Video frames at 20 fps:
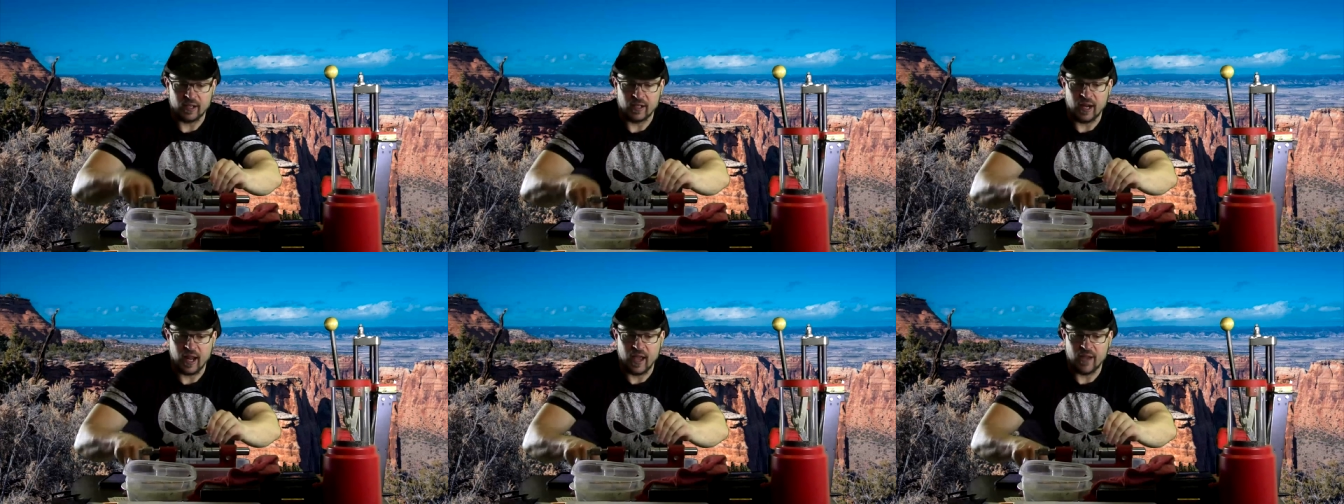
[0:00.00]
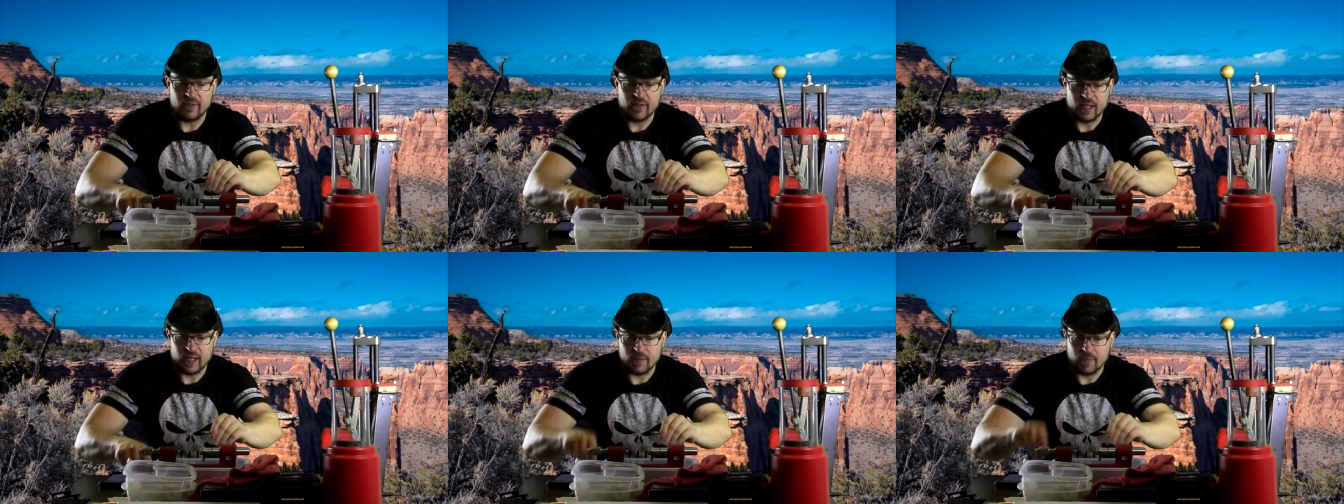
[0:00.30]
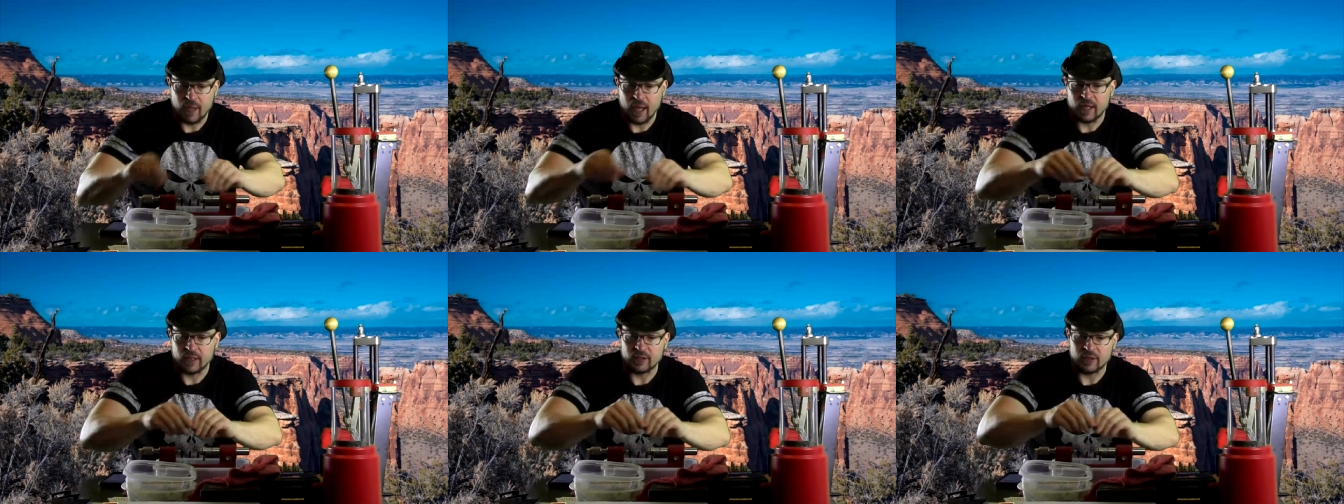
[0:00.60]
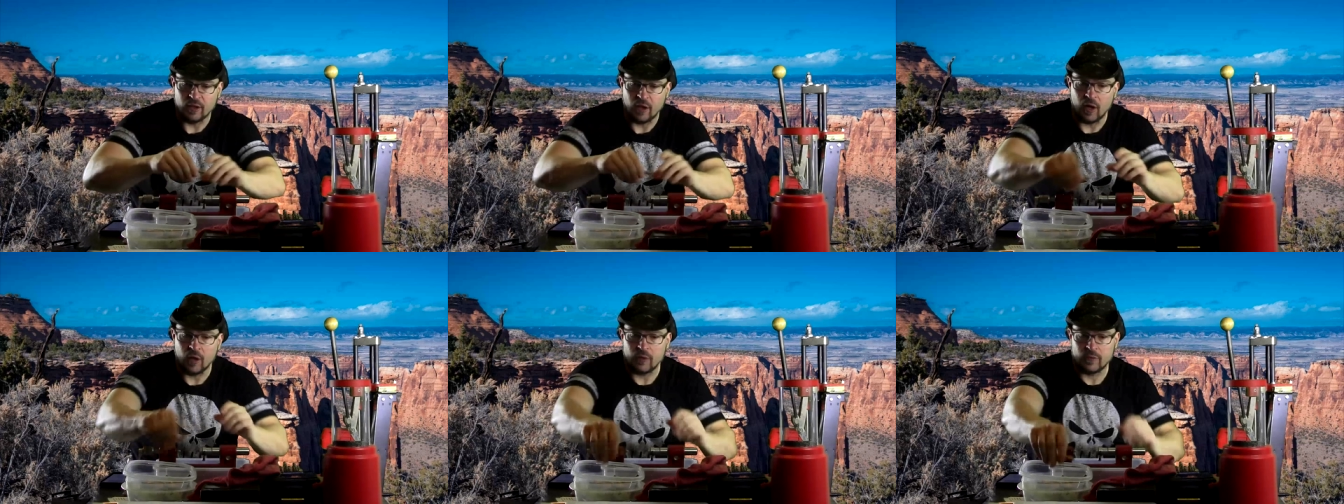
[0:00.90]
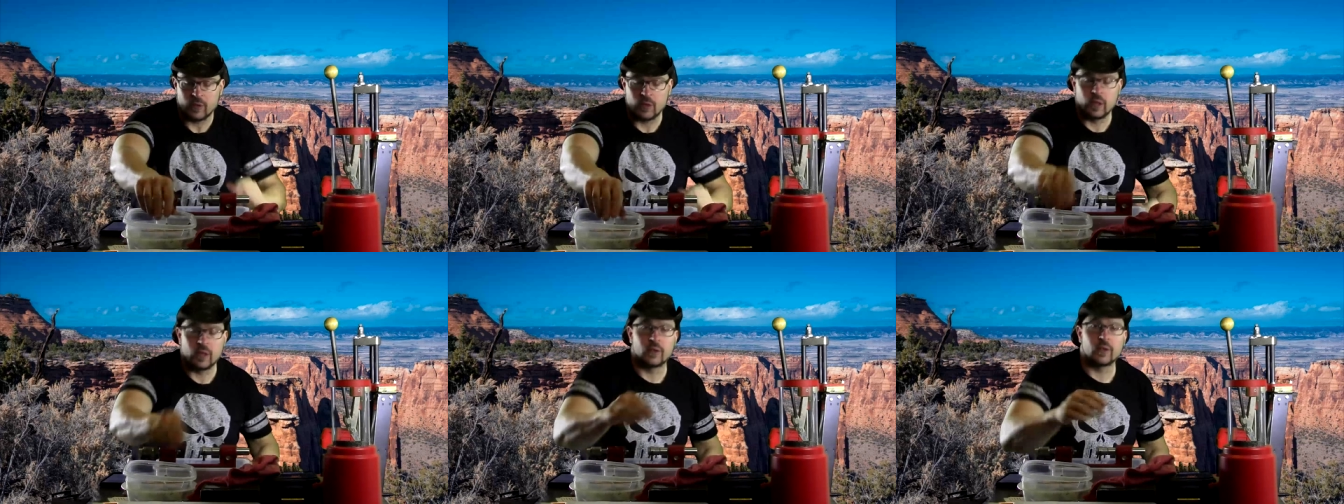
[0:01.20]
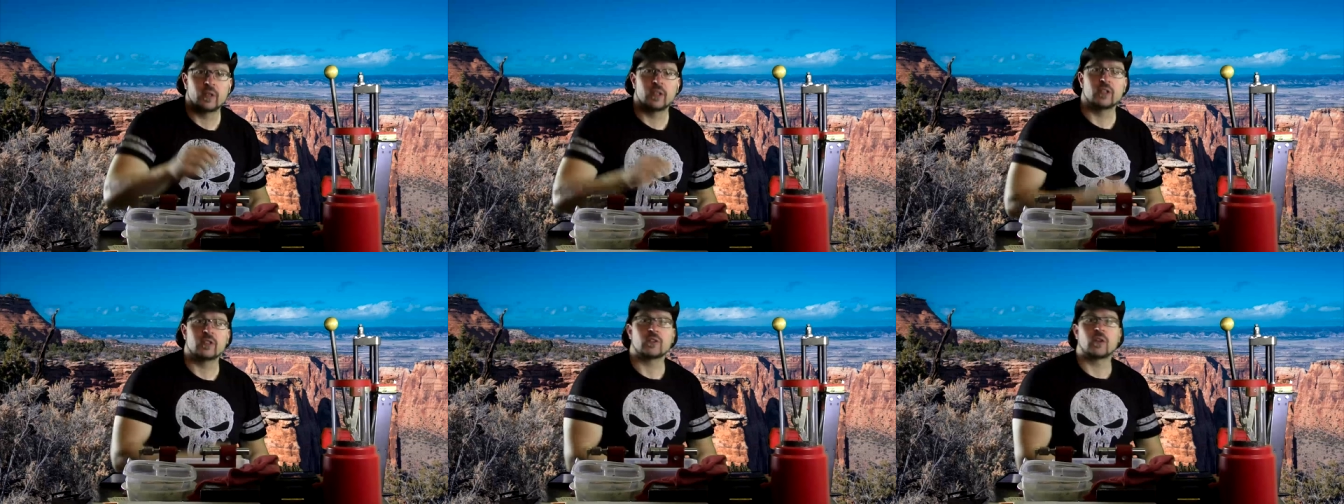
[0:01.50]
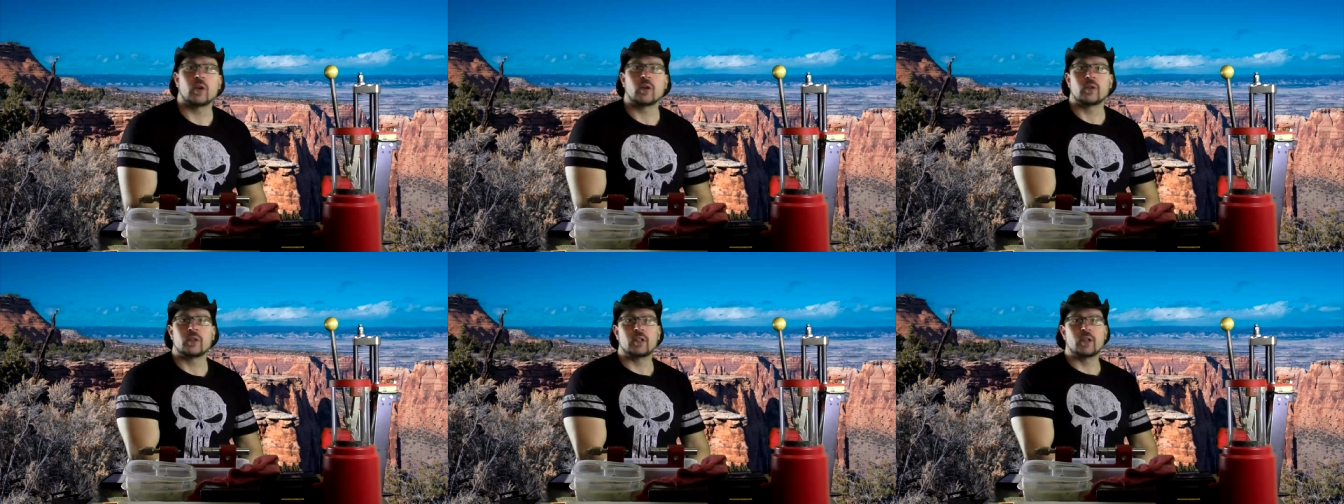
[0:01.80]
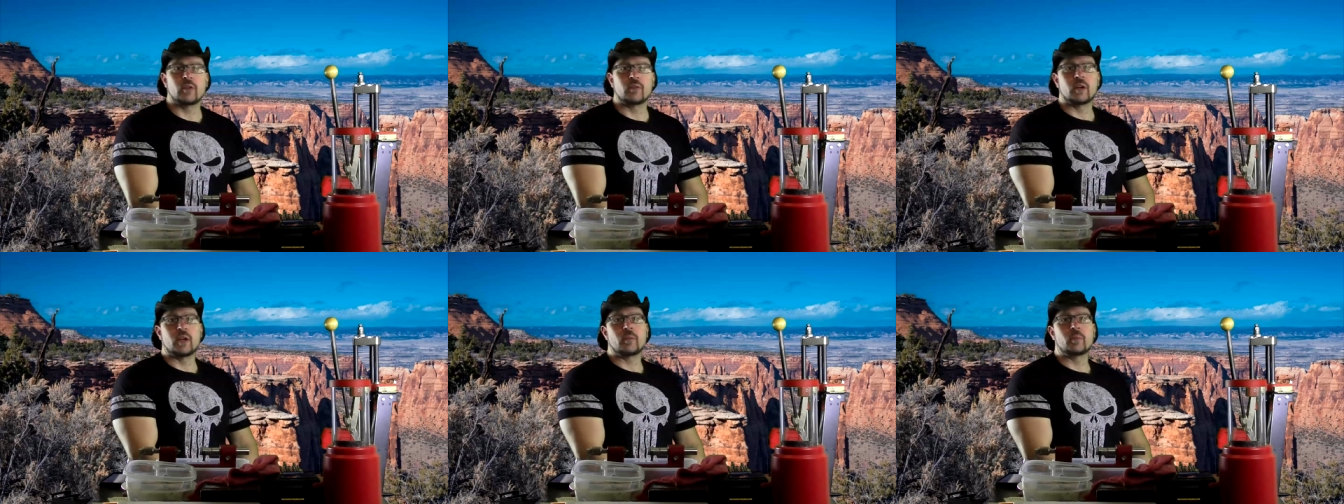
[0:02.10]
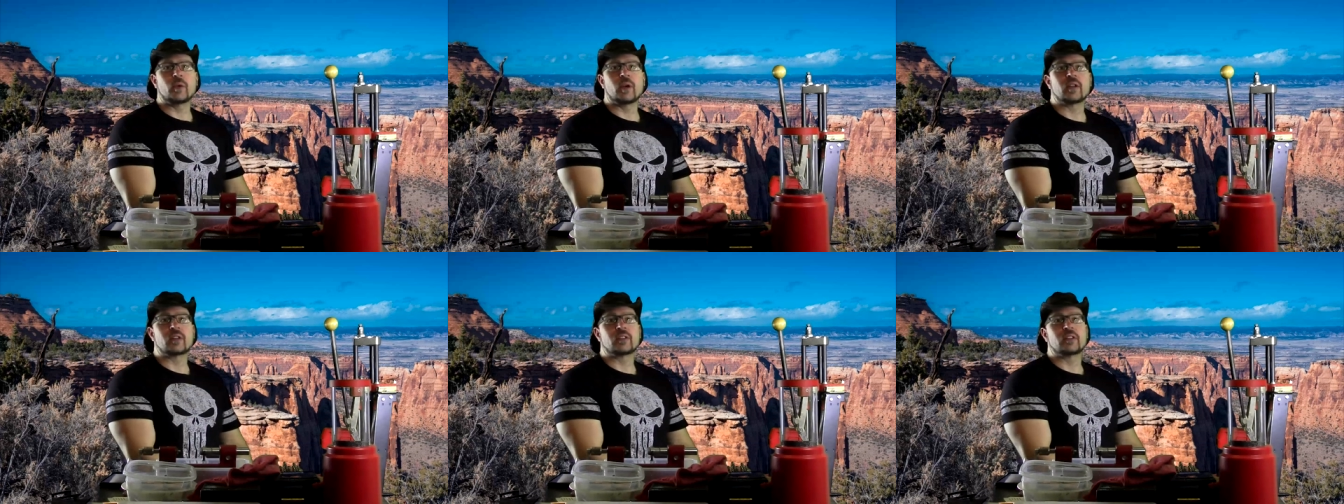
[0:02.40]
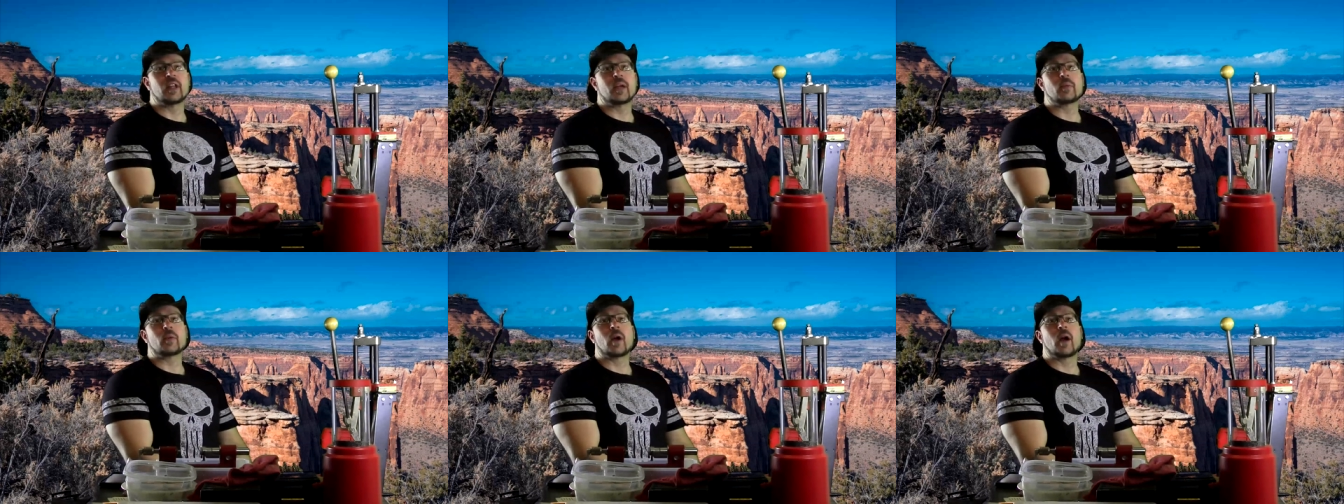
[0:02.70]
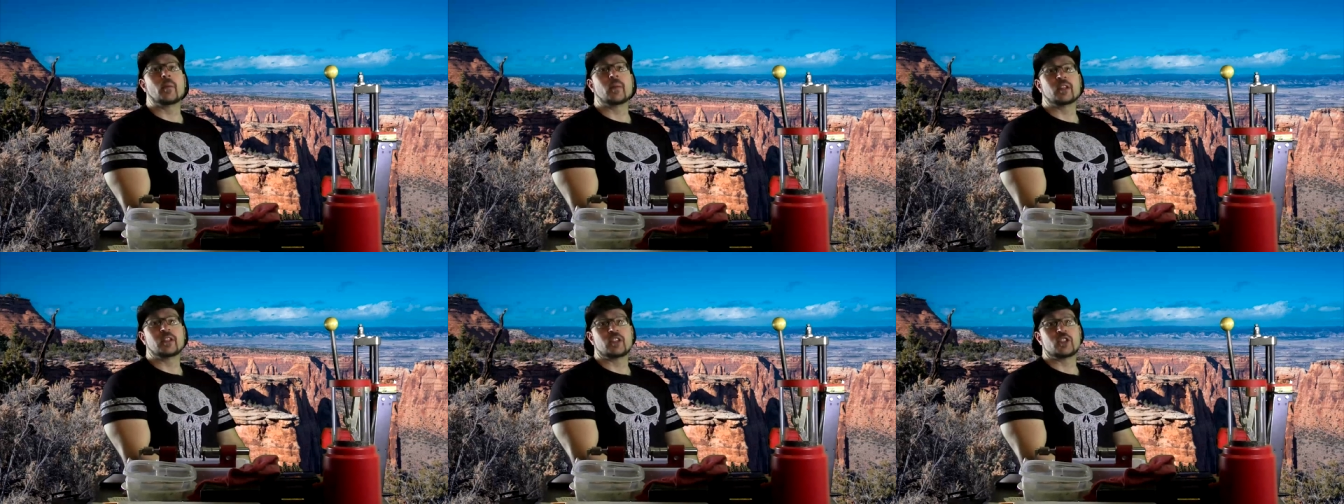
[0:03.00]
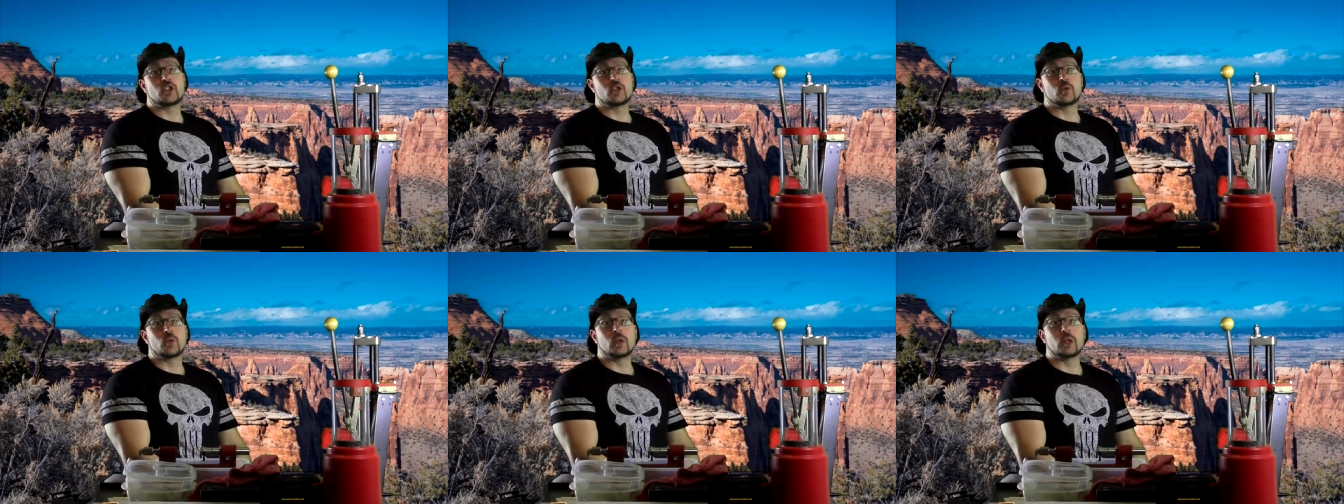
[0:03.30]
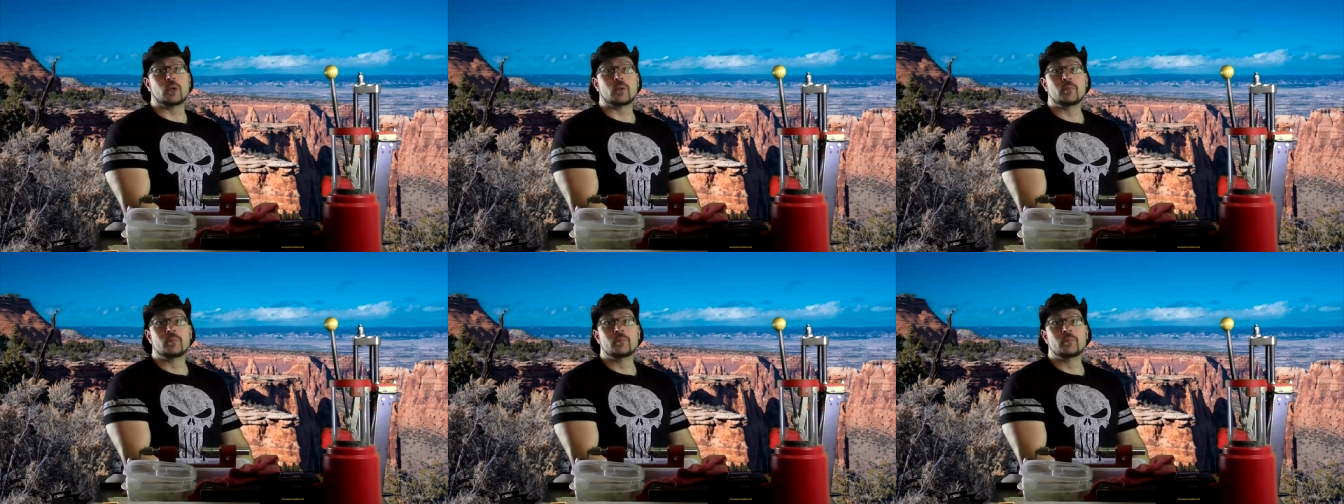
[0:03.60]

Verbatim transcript: going to have any pecs at all if you get really strong on the overhead press, because I promise that you will.